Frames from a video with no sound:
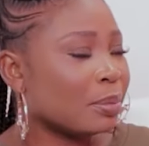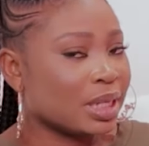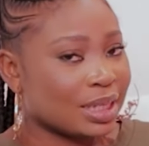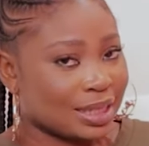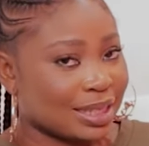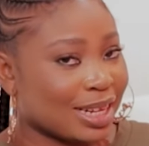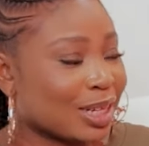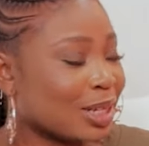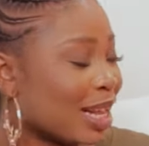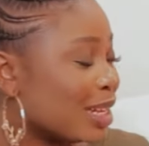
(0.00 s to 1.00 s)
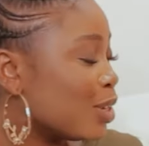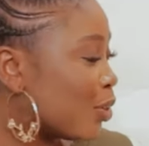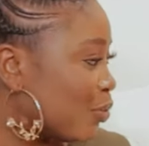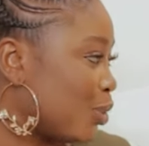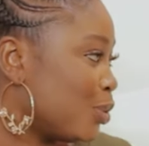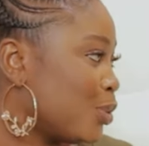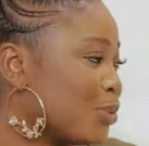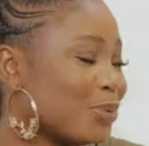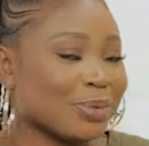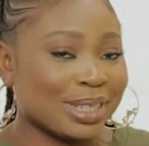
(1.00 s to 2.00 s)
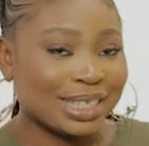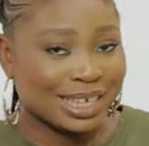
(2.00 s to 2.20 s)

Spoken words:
Please, I'd love you to